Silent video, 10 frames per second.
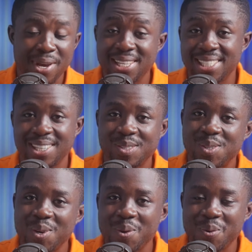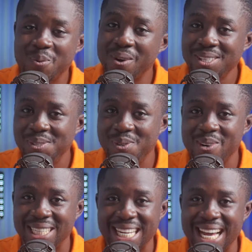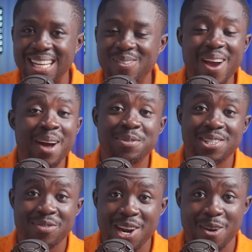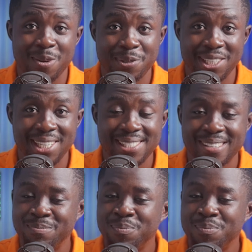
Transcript: Amazing. So once you are done, you have several options.